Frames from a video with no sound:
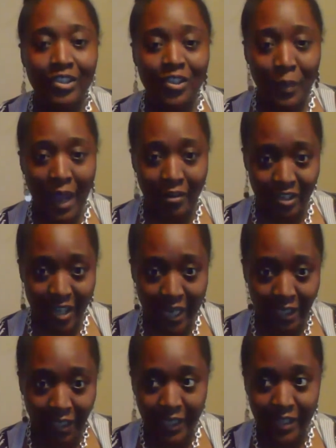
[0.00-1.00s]
it's a
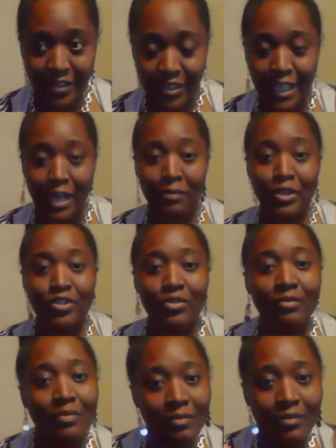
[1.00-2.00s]
parasite cleanse, and I'm going to